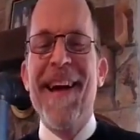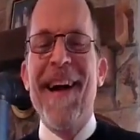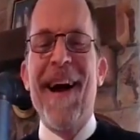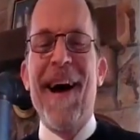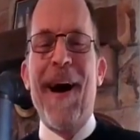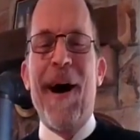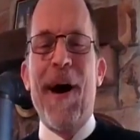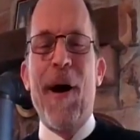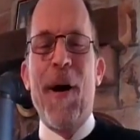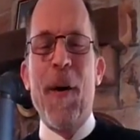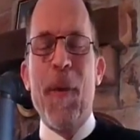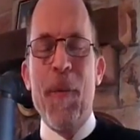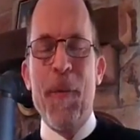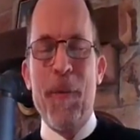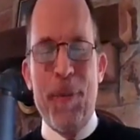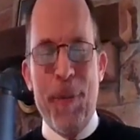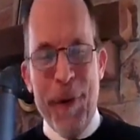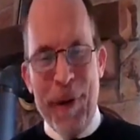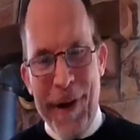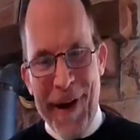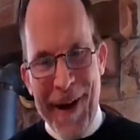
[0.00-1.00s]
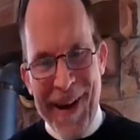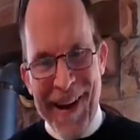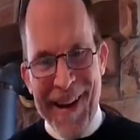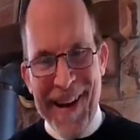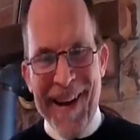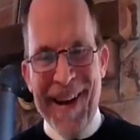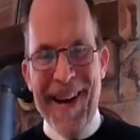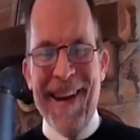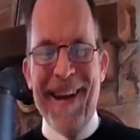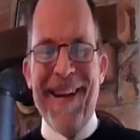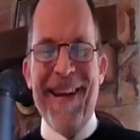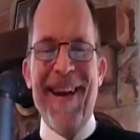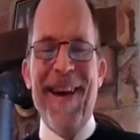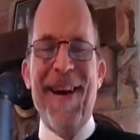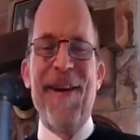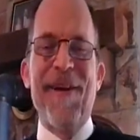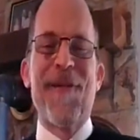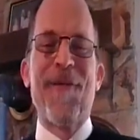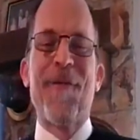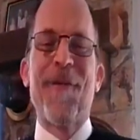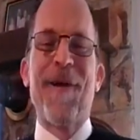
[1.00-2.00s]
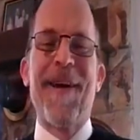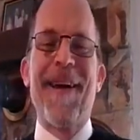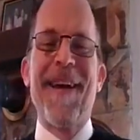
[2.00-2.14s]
but it is what it